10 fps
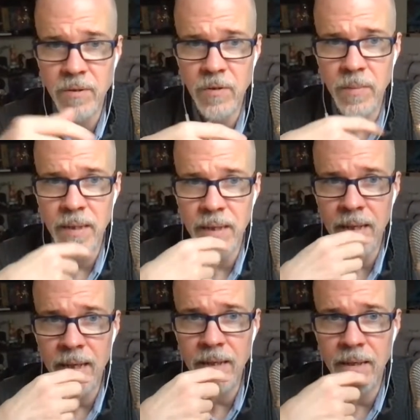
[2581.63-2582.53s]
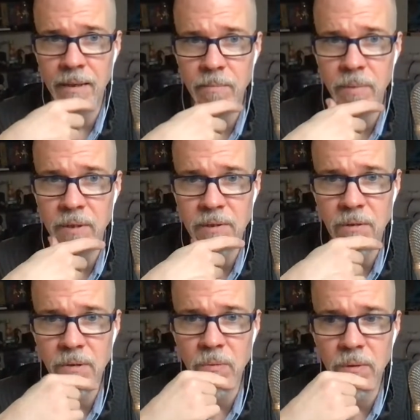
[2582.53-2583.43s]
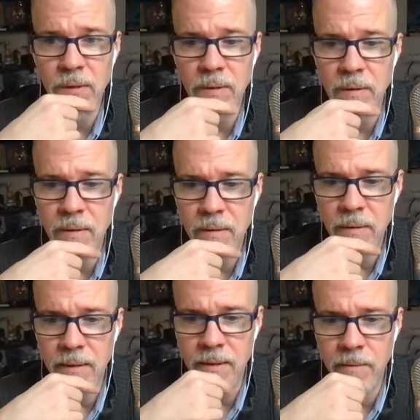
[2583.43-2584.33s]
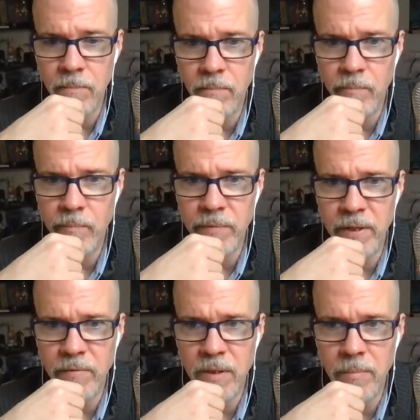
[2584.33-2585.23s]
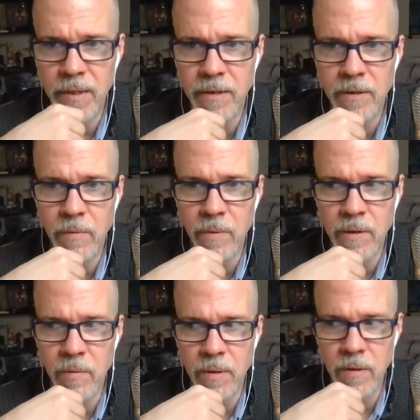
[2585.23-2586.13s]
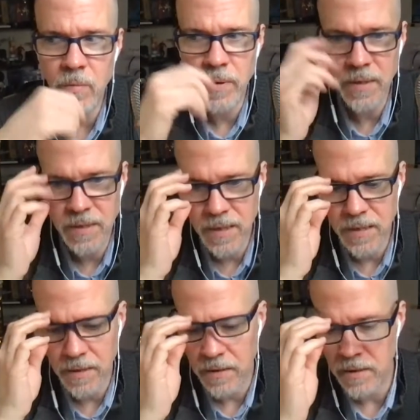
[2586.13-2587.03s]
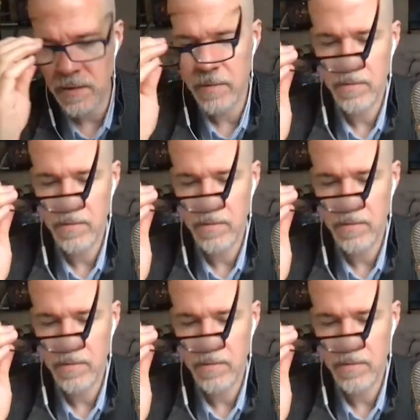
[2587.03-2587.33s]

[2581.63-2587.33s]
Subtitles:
to me, and I hate it, but it's also good, they've committed to only doing 3 seasons.